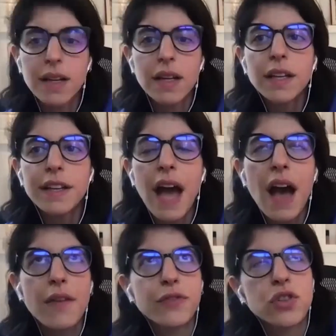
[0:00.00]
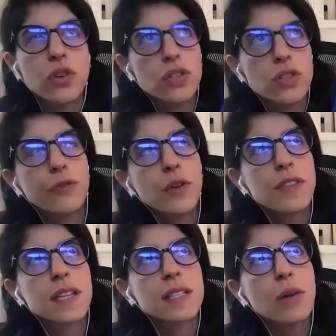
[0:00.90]
Yeah, for sure. So a few things.
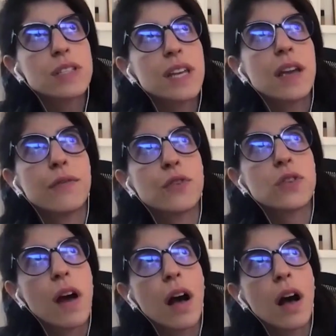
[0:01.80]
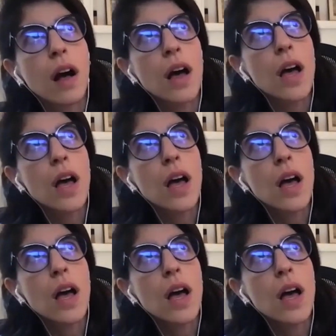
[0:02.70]
I would say, first of all,
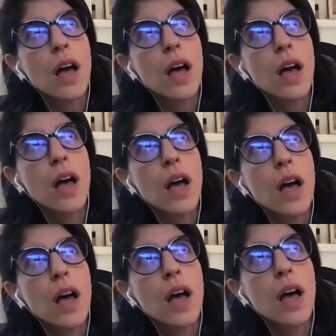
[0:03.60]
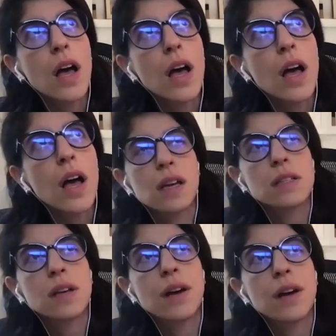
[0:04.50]
just to use this as
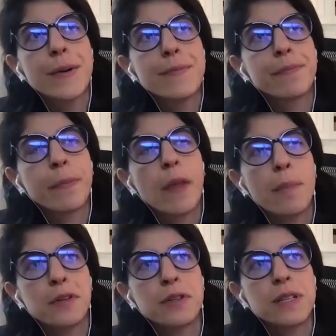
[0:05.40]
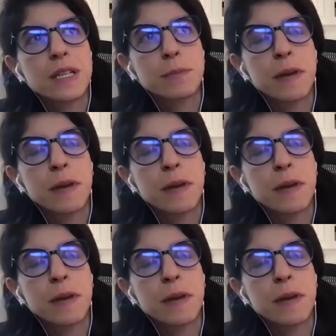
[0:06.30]
a opportunity to explain the